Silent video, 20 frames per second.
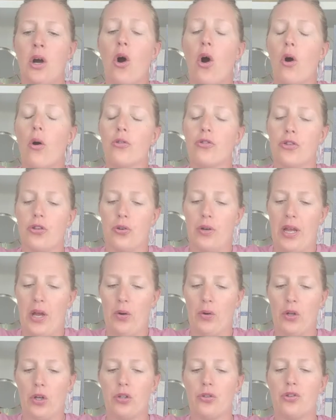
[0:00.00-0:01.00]
Oh, sorry,
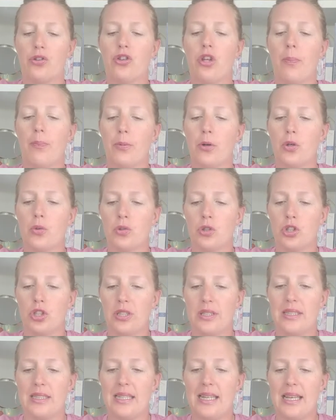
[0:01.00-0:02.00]
on a
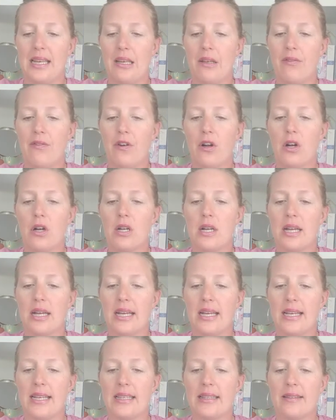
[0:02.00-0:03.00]
subconscious level
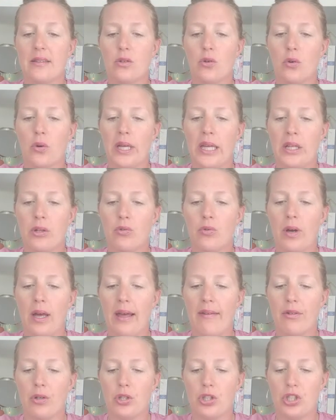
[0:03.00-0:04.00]
is going to
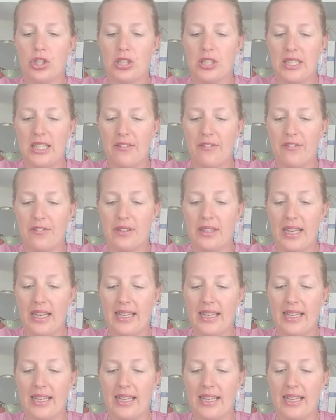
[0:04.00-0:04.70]
have a shift,